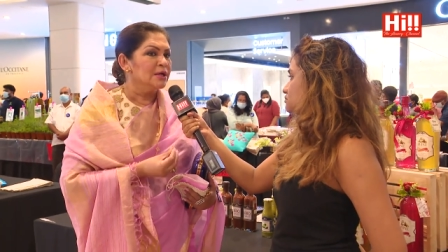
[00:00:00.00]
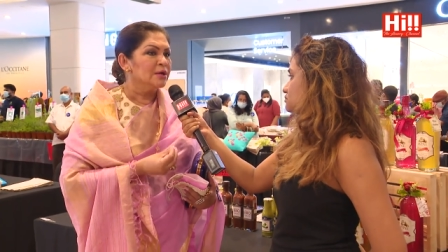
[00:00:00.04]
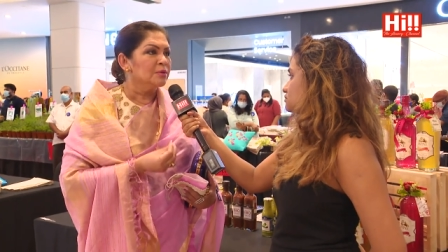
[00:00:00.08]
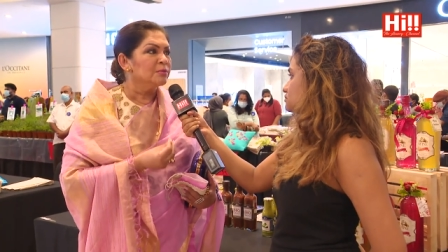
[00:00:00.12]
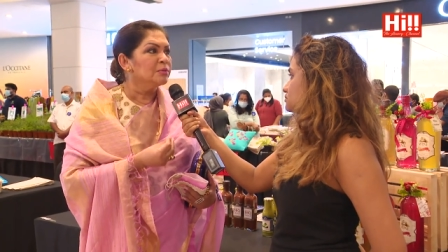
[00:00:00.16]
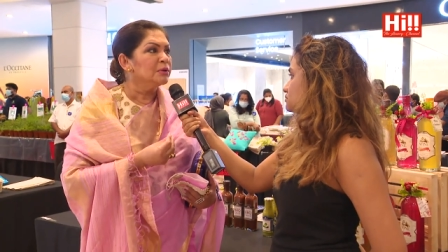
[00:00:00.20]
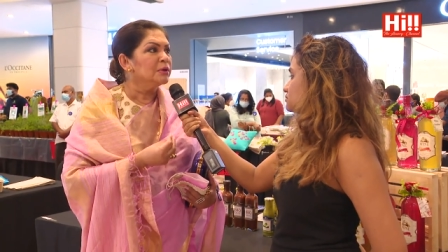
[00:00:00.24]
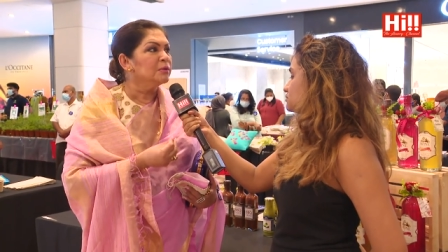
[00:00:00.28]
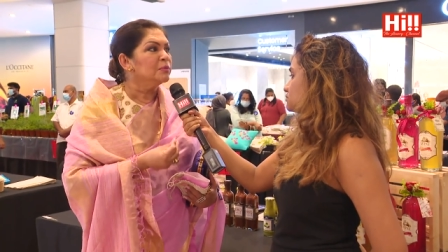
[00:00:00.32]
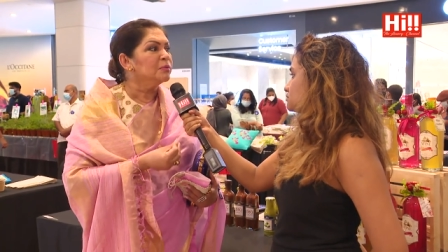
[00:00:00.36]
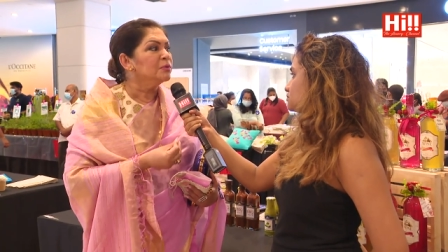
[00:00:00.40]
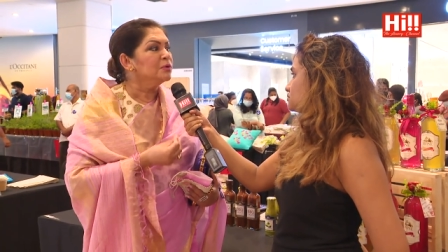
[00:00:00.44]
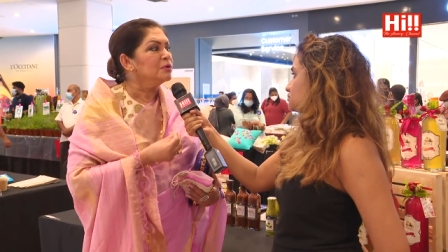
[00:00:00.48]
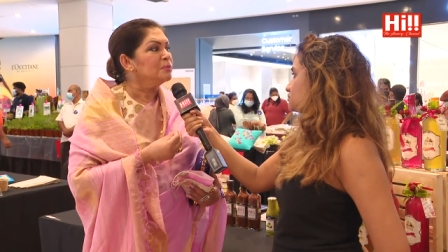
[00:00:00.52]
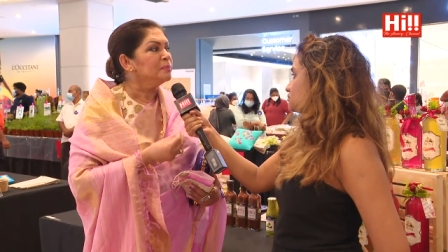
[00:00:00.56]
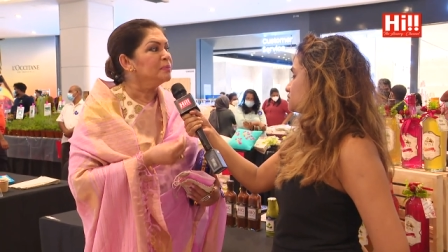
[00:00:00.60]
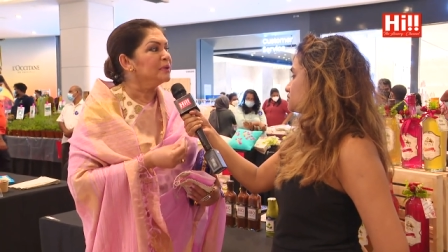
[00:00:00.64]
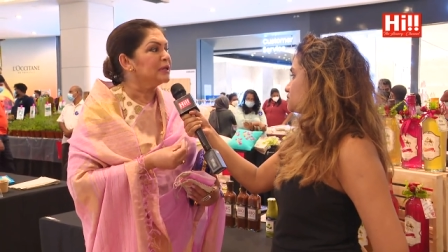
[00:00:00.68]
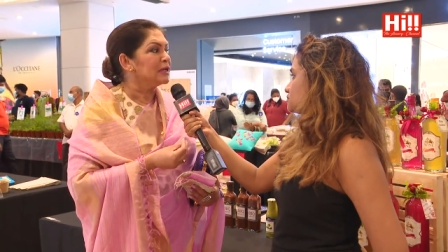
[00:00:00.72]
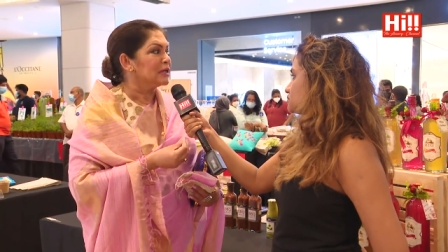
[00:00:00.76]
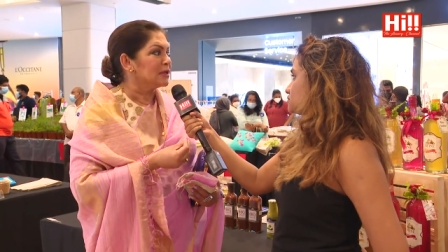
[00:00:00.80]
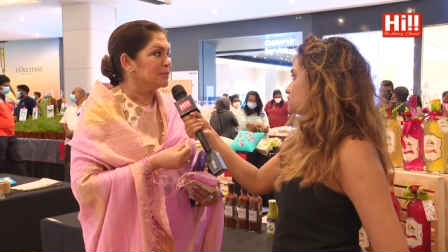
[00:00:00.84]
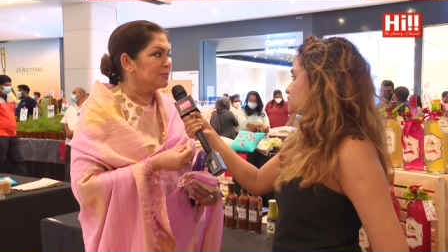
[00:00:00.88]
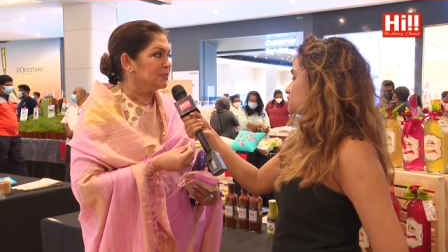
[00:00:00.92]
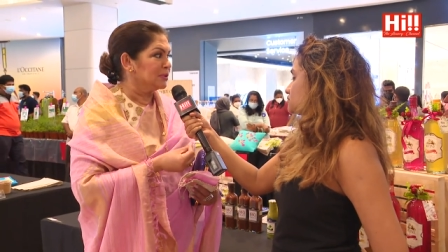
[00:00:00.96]
we would
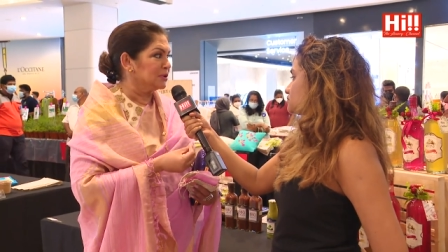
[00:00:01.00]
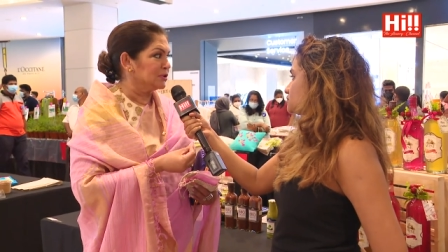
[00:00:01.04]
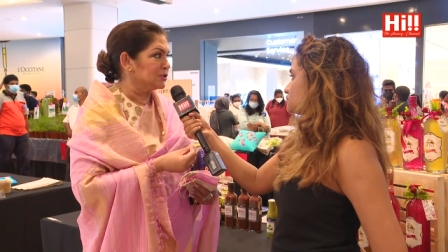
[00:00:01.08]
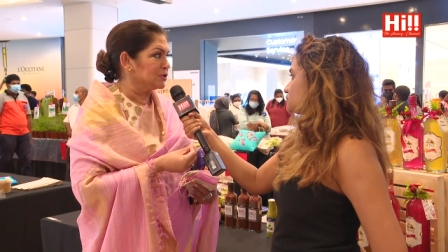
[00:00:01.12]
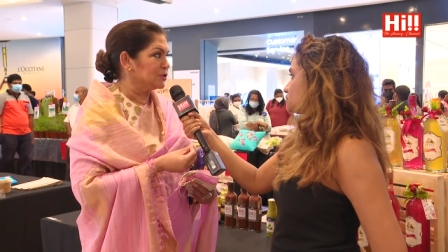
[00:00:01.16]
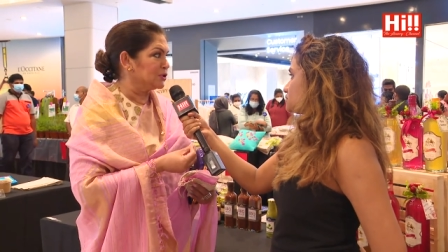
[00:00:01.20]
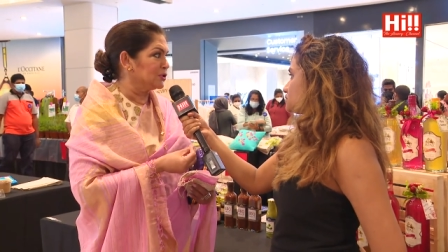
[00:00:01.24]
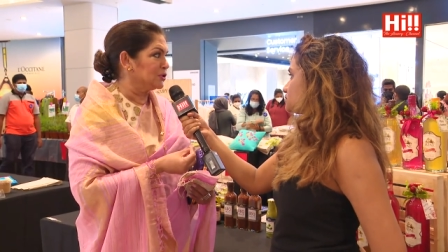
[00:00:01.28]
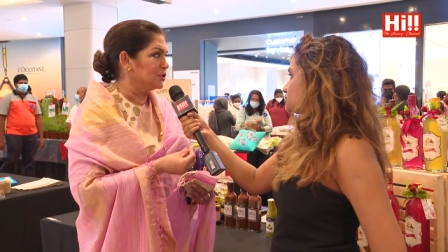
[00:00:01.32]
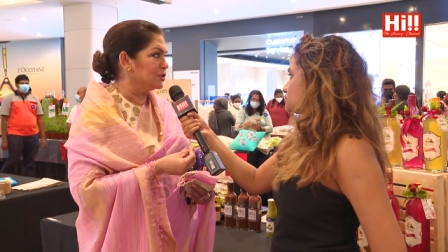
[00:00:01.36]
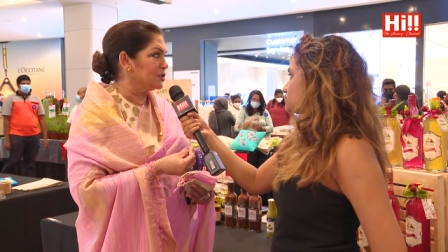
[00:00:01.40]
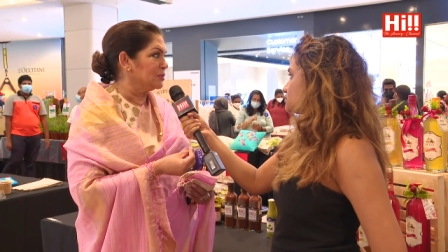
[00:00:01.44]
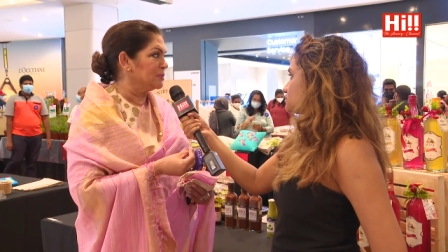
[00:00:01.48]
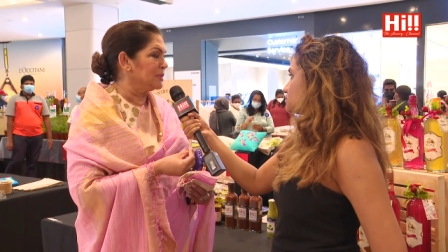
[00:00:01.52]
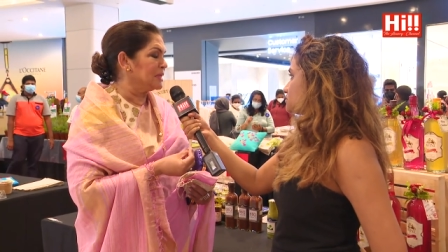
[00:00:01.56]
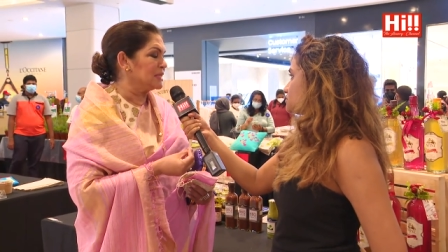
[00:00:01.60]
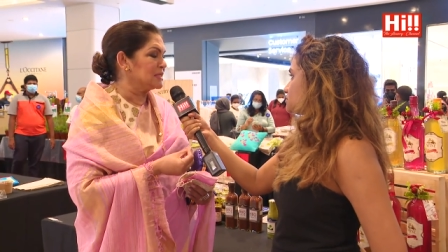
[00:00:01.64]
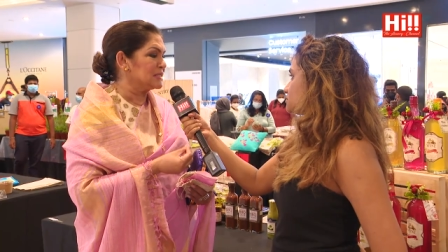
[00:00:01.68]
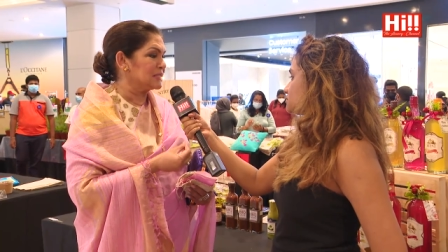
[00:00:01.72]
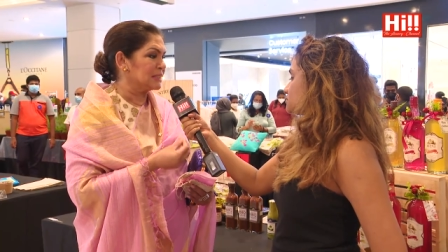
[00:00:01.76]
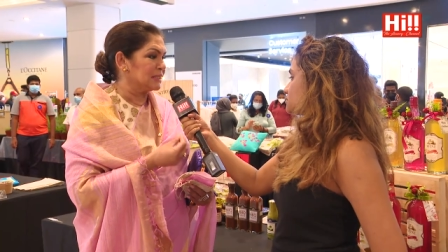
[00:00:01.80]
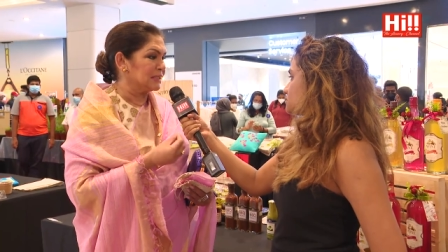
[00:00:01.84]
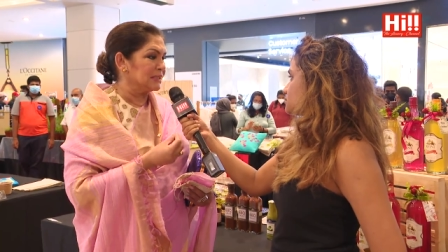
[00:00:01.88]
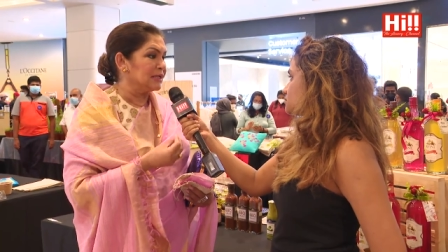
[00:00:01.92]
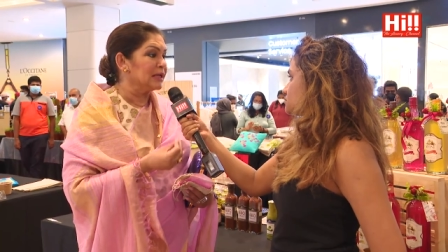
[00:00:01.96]
be able to, you know,
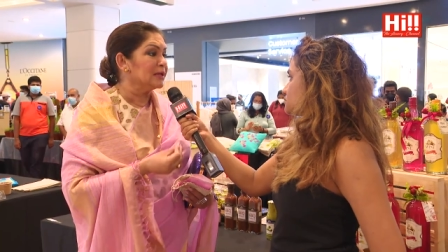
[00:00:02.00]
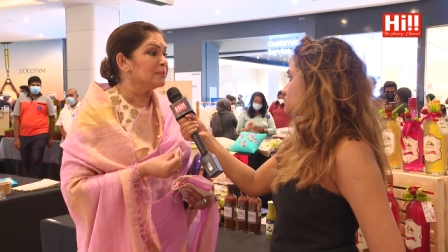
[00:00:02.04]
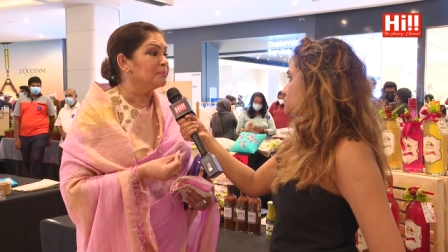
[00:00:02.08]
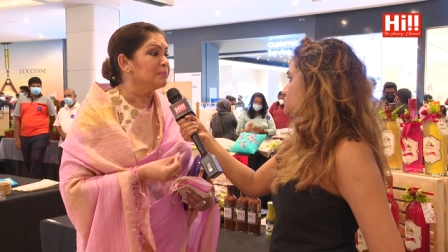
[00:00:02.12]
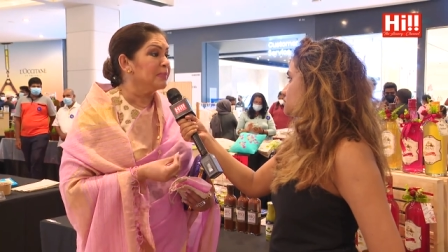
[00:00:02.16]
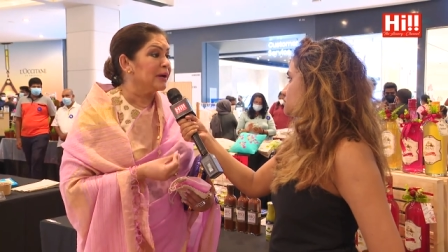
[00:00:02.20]
basically get